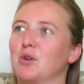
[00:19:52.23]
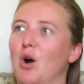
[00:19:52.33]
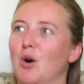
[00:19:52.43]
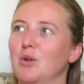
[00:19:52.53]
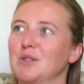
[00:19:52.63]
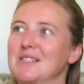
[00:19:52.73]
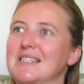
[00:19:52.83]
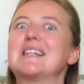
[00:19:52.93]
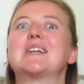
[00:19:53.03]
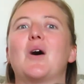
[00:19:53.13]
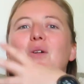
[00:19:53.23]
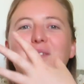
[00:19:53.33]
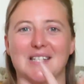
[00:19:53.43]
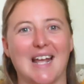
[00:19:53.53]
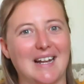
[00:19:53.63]
goals, the
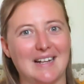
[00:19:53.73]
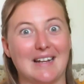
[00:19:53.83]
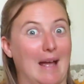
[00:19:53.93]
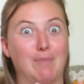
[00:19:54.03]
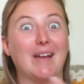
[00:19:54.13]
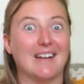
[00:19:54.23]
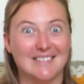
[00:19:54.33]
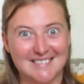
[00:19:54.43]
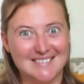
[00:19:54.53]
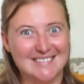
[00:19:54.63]
goals can get bigger.